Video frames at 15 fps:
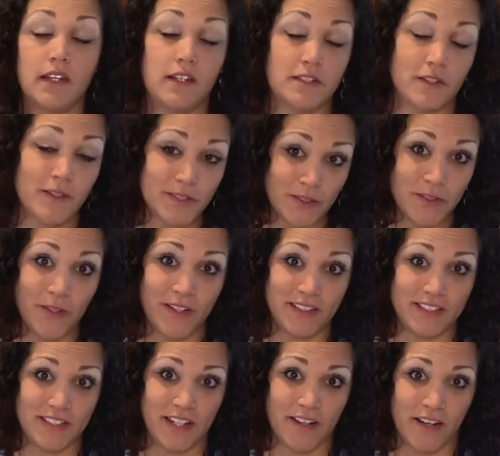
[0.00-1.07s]
is also during
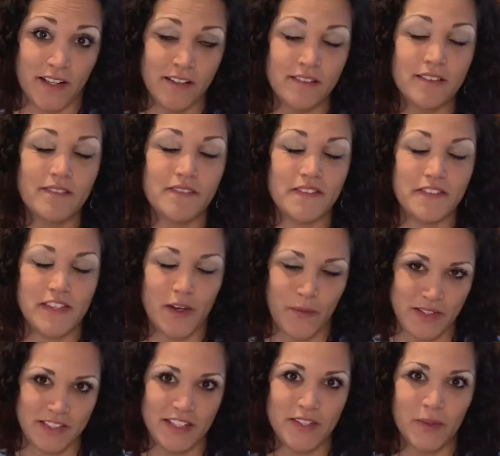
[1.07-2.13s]
this era that
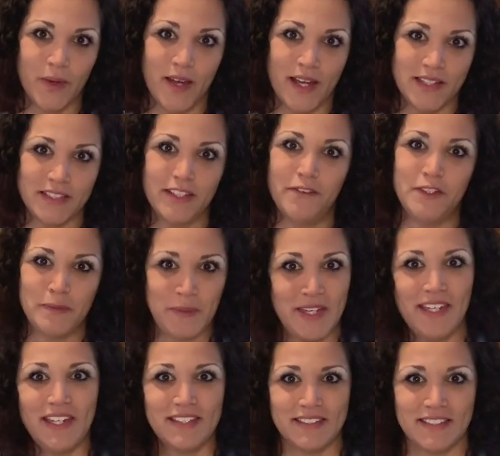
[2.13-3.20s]
we see the rise of
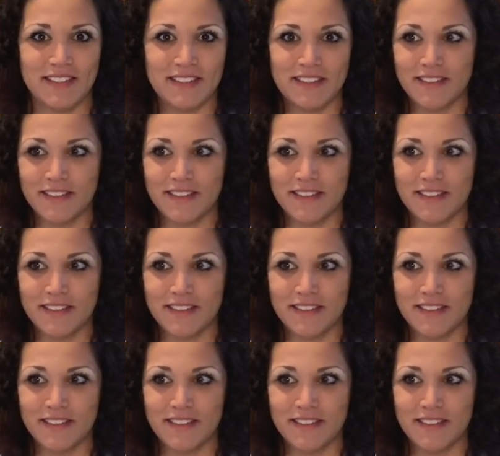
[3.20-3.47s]
speakeasies.